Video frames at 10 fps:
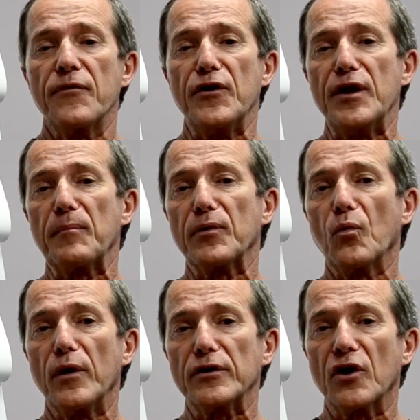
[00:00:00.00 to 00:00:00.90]
The number
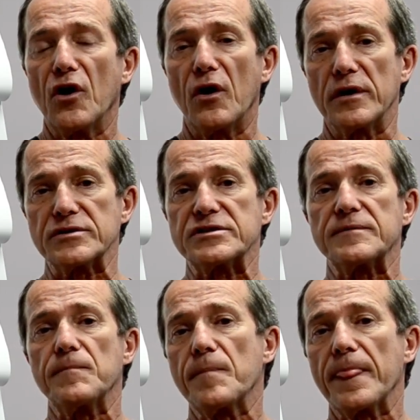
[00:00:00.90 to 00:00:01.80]
1 cause
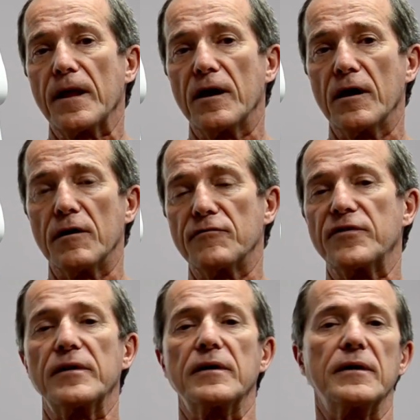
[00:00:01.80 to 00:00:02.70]

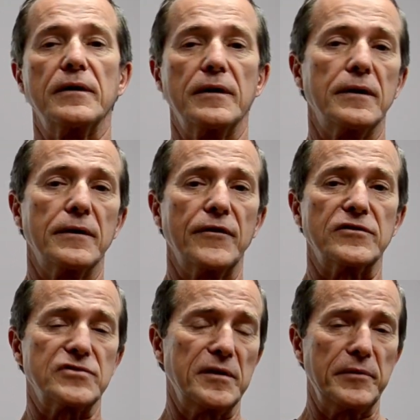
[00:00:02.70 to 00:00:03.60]
of
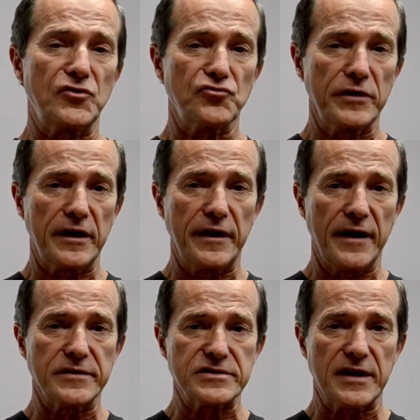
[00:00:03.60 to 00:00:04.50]
that can be treated
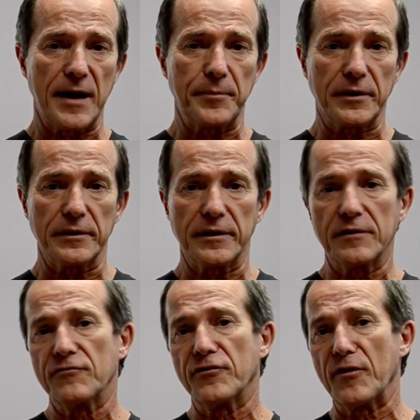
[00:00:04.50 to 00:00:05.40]

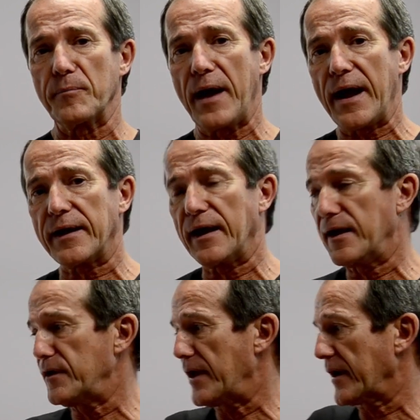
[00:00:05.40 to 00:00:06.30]
endoscopically for the back
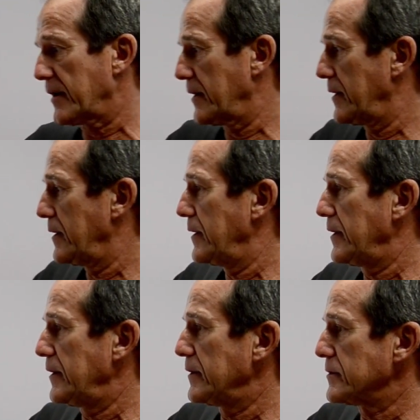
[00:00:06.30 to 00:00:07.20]
and neck
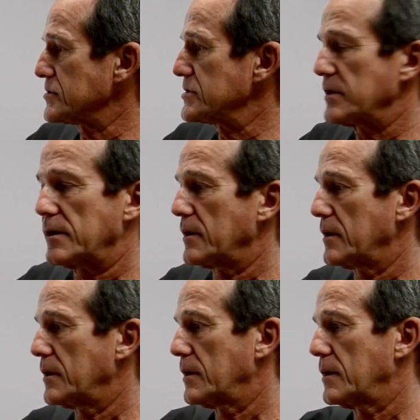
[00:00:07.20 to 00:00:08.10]
is
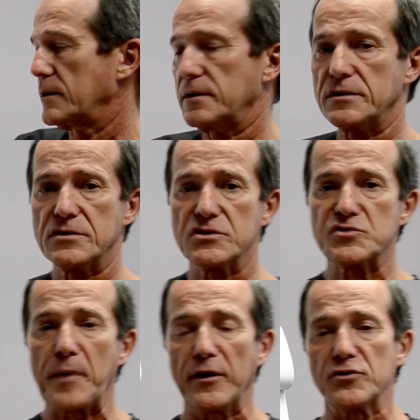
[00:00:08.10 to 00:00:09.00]

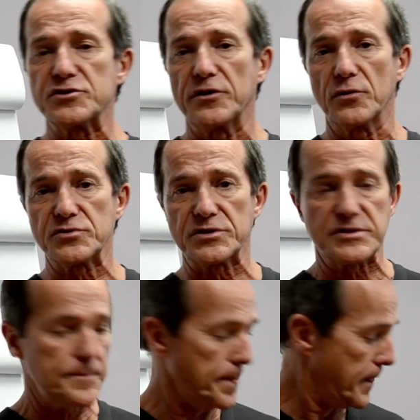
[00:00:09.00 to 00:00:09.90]
spinal stenosis.